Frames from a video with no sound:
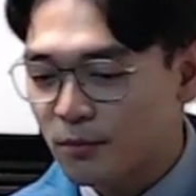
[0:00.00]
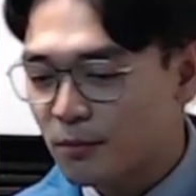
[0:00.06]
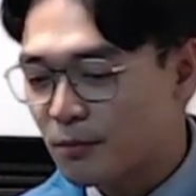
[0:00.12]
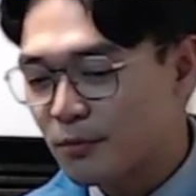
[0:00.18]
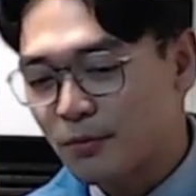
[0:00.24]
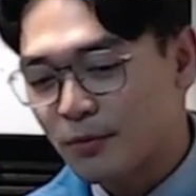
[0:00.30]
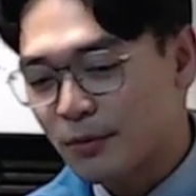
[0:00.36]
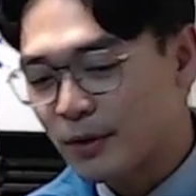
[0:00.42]

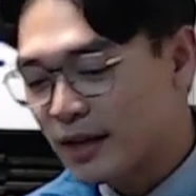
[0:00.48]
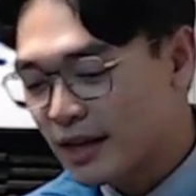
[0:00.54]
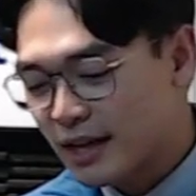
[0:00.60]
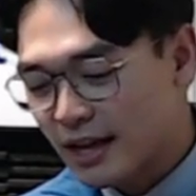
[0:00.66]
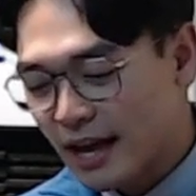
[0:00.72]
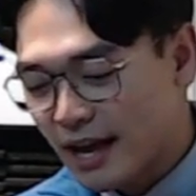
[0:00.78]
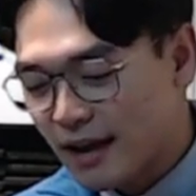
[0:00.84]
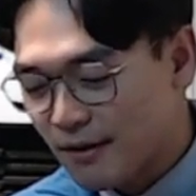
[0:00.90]

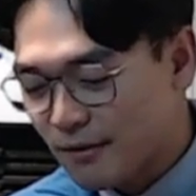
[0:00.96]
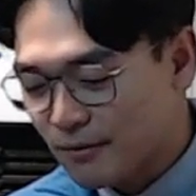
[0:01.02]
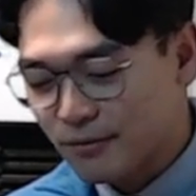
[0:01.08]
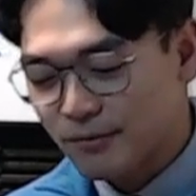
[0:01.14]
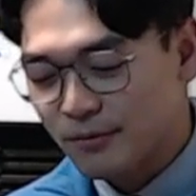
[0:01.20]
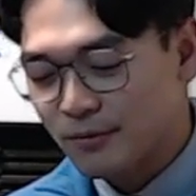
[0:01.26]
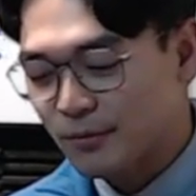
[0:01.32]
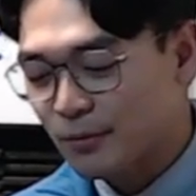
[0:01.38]

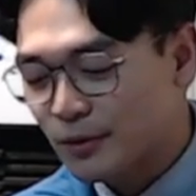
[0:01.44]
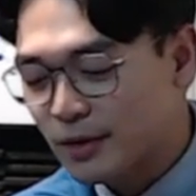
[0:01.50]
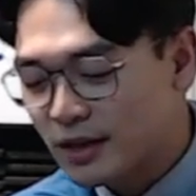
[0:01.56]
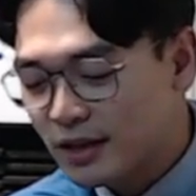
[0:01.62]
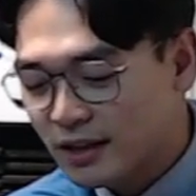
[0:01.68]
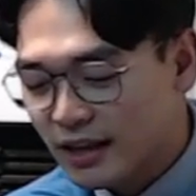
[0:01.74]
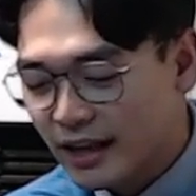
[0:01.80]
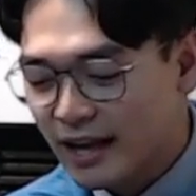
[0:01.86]
We're
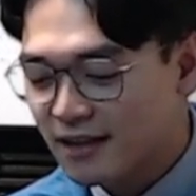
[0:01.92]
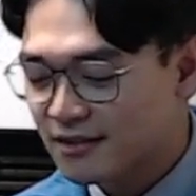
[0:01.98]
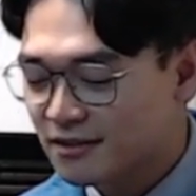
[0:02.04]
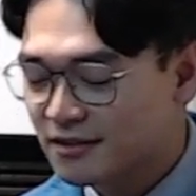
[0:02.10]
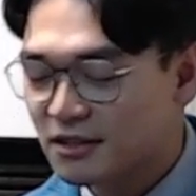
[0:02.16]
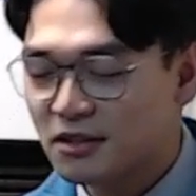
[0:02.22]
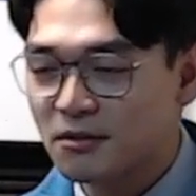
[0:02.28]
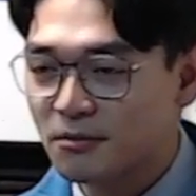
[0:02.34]
gonna hit
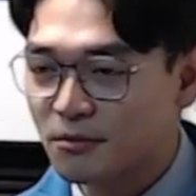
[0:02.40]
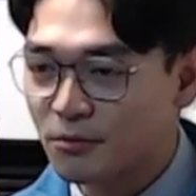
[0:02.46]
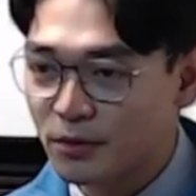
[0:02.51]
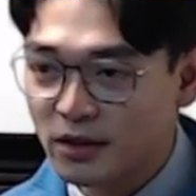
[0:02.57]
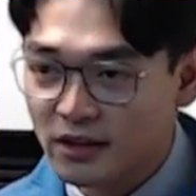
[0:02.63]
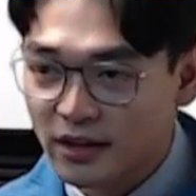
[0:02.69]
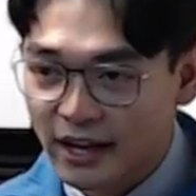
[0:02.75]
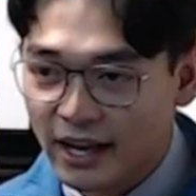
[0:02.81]

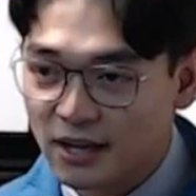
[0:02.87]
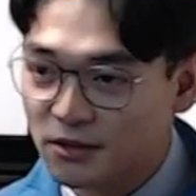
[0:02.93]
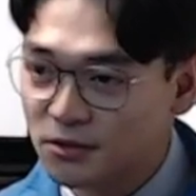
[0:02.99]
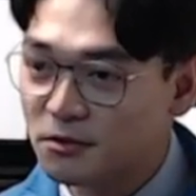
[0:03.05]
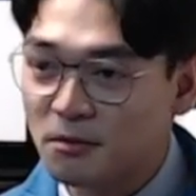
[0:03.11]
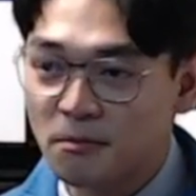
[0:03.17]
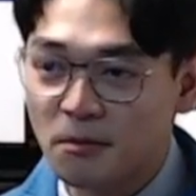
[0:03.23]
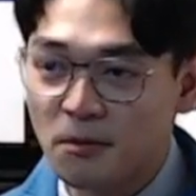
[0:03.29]

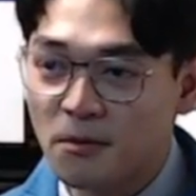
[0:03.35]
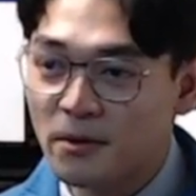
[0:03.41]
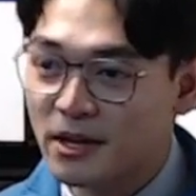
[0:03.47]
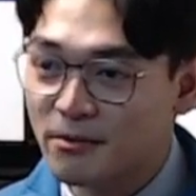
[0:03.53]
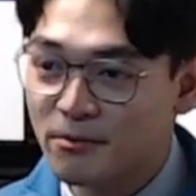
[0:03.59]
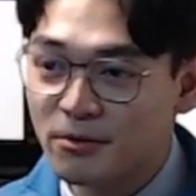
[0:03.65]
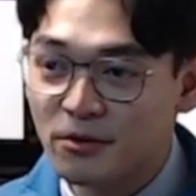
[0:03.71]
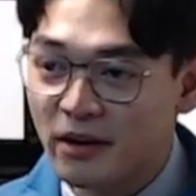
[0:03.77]
to a point
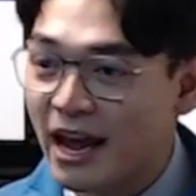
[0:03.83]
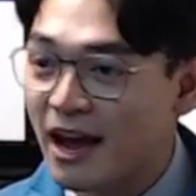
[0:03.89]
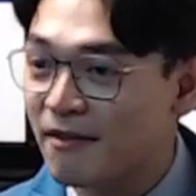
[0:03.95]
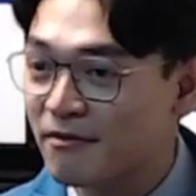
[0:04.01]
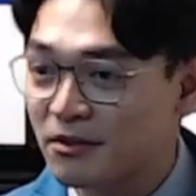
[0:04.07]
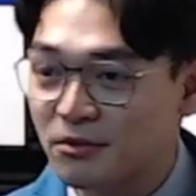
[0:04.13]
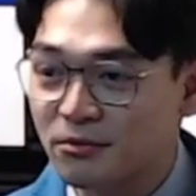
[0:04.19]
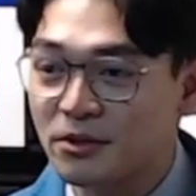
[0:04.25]
that we don't have
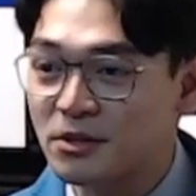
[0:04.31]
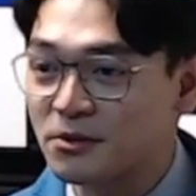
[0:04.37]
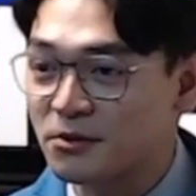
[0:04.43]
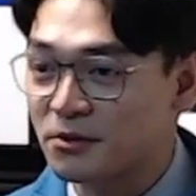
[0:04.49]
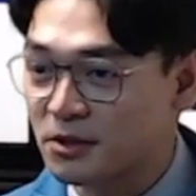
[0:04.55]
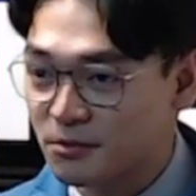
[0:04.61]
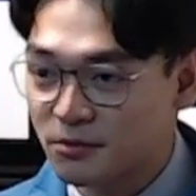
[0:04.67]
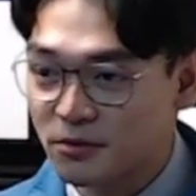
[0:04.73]
the
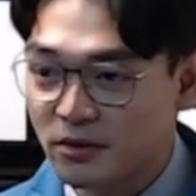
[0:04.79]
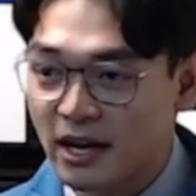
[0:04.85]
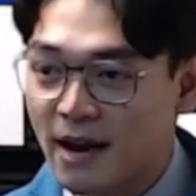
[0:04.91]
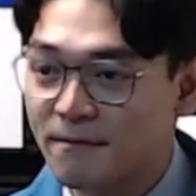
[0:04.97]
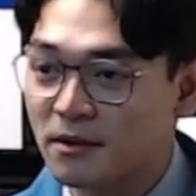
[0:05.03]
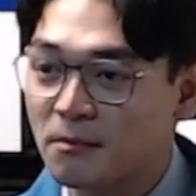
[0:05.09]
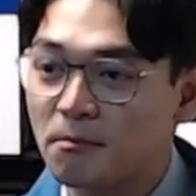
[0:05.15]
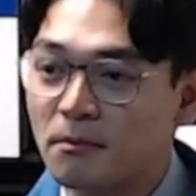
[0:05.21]
resource, we don't
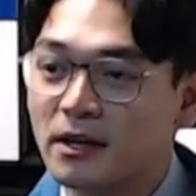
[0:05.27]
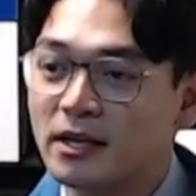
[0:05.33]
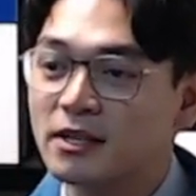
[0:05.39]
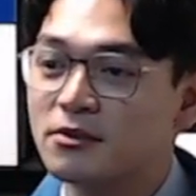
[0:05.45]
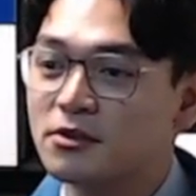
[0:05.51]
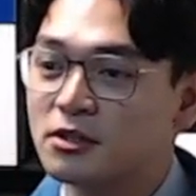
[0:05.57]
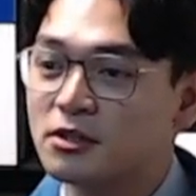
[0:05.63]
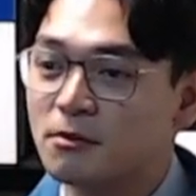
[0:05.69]
have the money
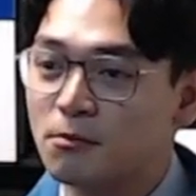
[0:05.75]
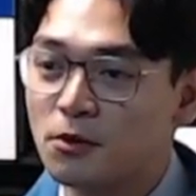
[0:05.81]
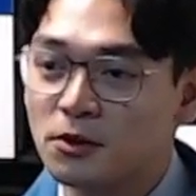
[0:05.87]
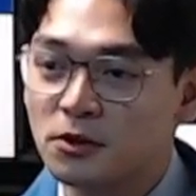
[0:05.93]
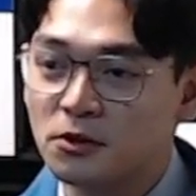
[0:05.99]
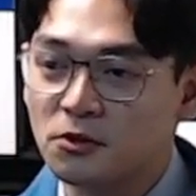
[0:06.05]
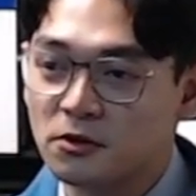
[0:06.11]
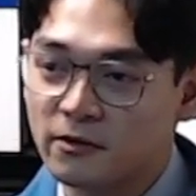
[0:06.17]
to
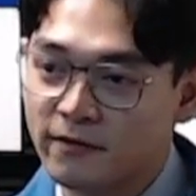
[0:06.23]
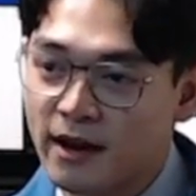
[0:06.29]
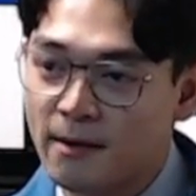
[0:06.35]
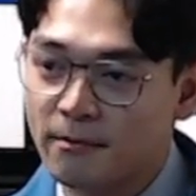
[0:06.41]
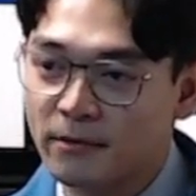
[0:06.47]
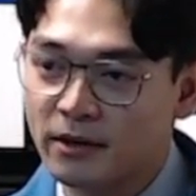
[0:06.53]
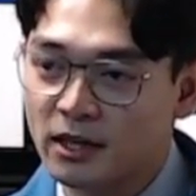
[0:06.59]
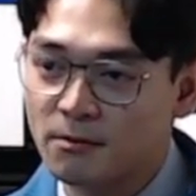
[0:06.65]
support those
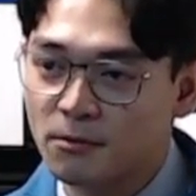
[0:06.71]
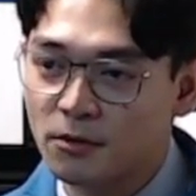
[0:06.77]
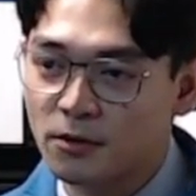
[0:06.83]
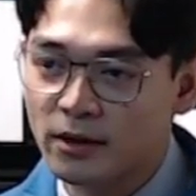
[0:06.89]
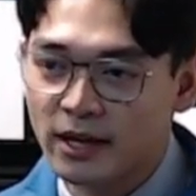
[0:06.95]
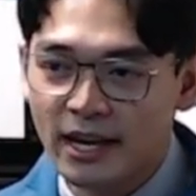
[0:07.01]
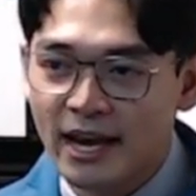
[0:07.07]
families anymore,